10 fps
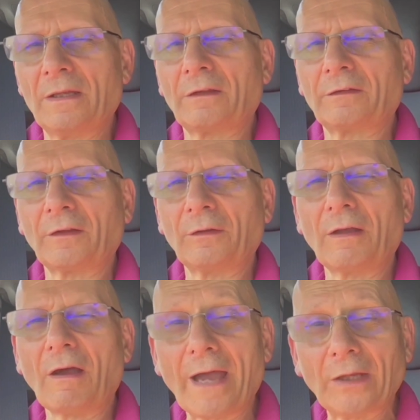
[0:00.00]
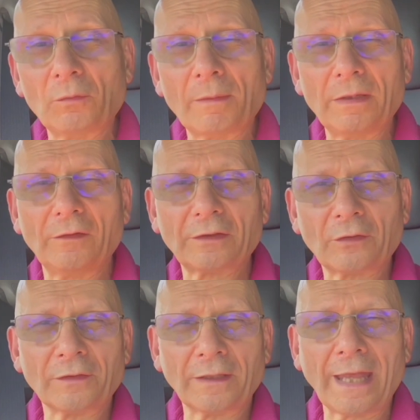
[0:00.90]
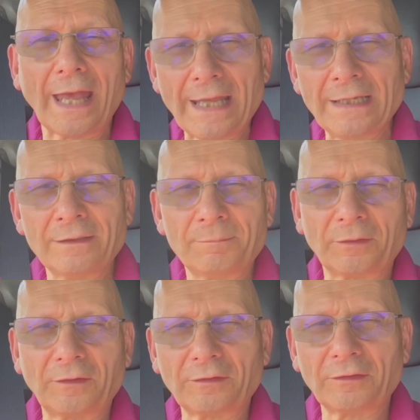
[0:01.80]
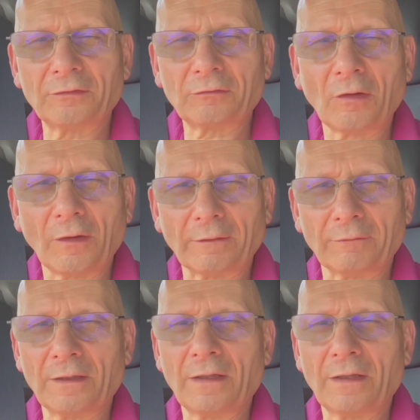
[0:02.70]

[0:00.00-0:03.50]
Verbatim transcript: So I had all my music on there and partitioned drive.